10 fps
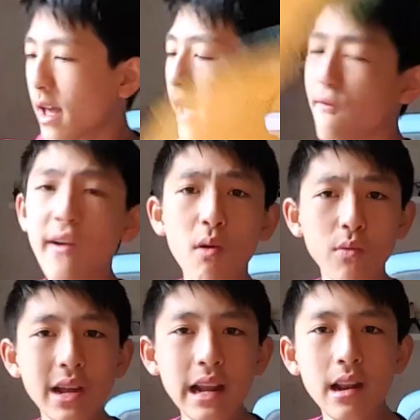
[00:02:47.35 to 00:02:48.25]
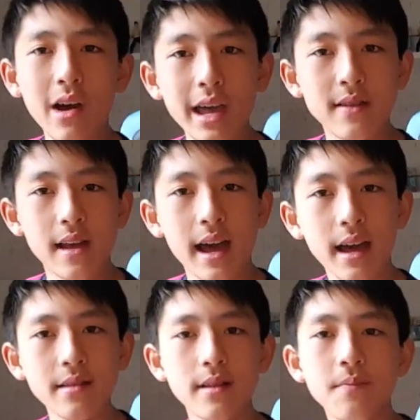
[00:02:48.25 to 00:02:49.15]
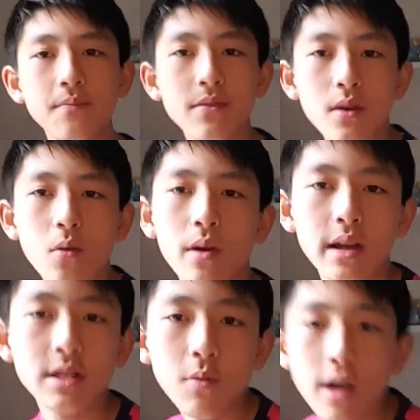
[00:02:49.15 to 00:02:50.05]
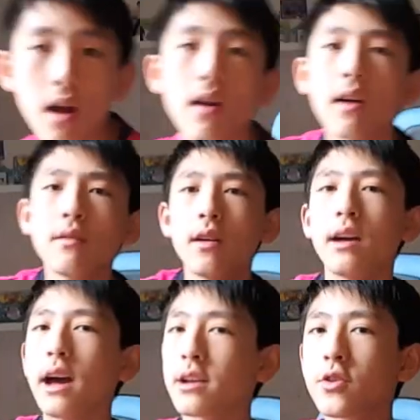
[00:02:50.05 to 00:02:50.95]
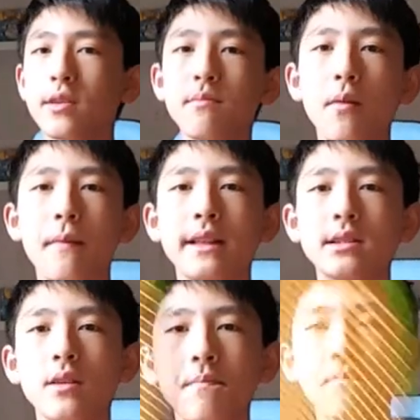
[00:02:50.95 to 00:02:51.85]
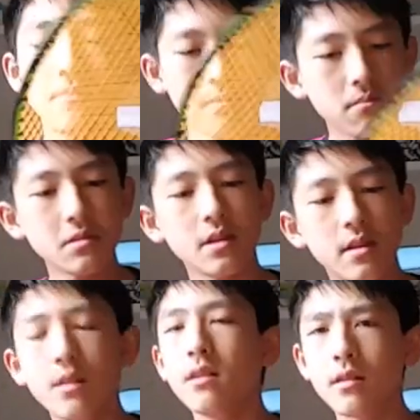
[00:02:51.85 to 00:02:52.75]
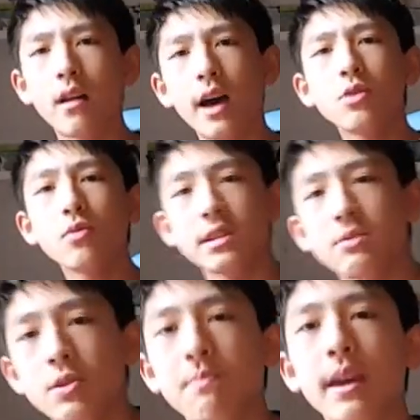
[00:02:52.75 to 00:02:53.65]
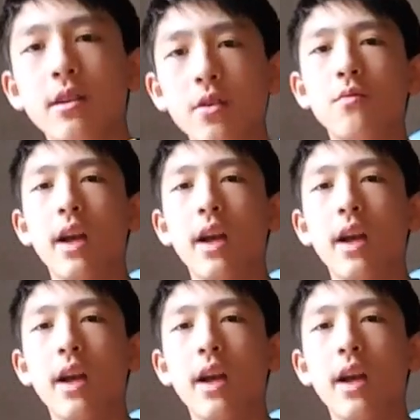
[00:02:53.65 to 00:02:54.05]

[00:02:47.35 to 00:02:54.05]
it felt really light in the hand when I swung it around, had a good momentum. I thought this would be a good